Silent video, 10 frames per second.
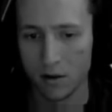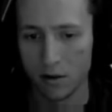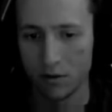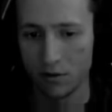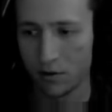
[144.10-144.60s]

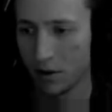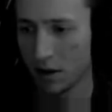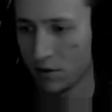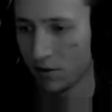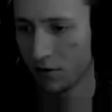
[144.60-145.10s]
So
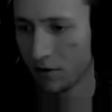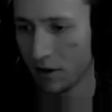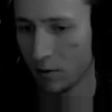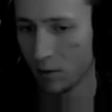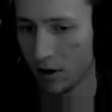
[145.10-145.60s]
that's
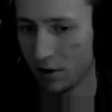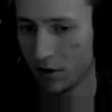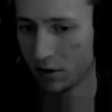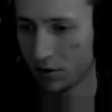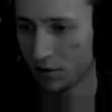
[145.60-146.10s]
one
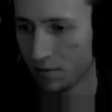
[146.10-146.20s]
advice.